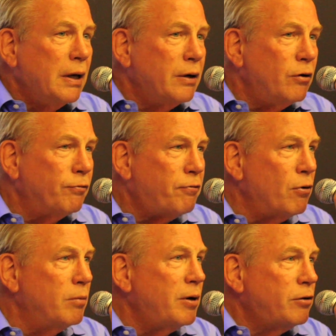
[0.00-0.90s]
Your
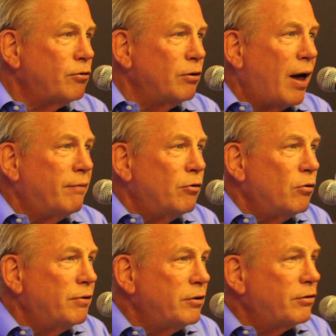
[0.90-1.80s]
Foreign Minister
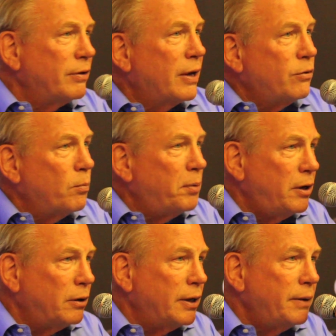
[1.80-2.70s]
Lavrov has said that
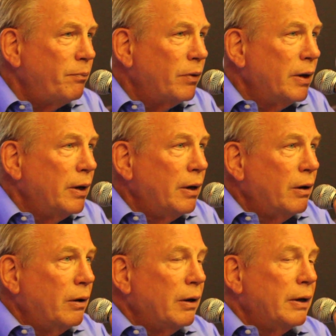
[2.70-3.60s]
repeatedly,
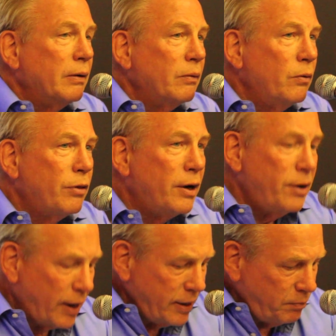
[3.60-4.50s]
with
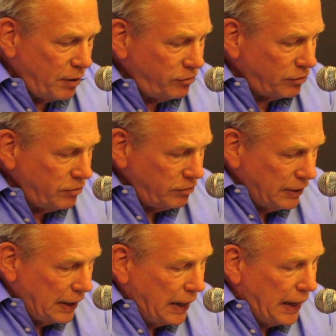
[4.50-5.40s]
undying patience.
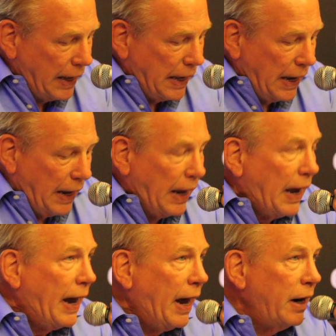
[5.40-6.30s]

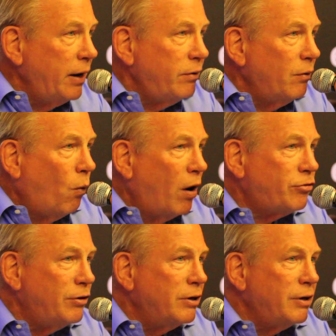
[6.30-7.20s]
And
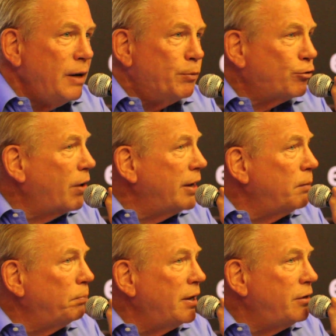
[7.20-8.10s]
Washington keeps trying
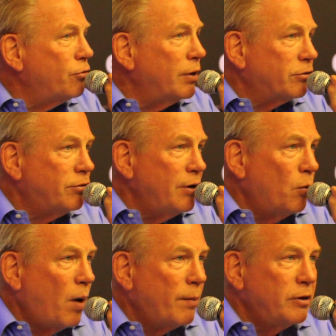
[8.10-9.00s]
to play tricks. The
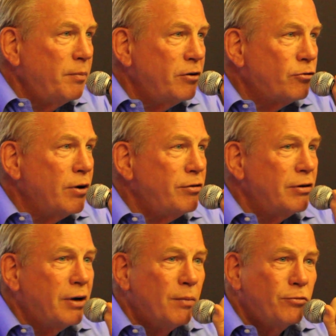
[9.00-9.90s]
Obama
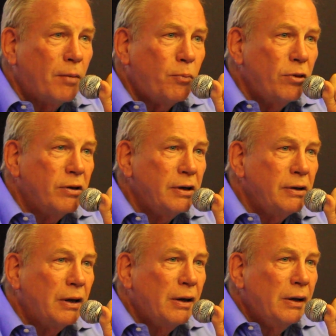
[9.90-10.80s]
administration comes up with
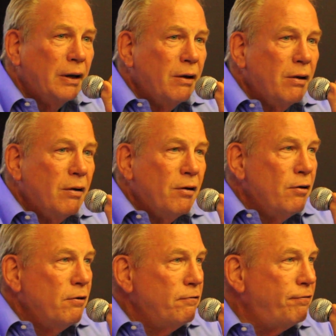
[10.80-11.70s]
a
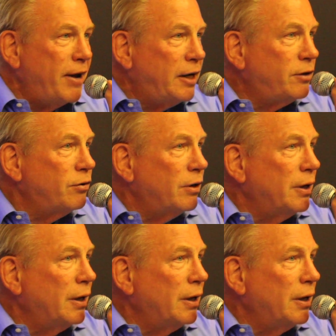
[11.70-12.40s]
faked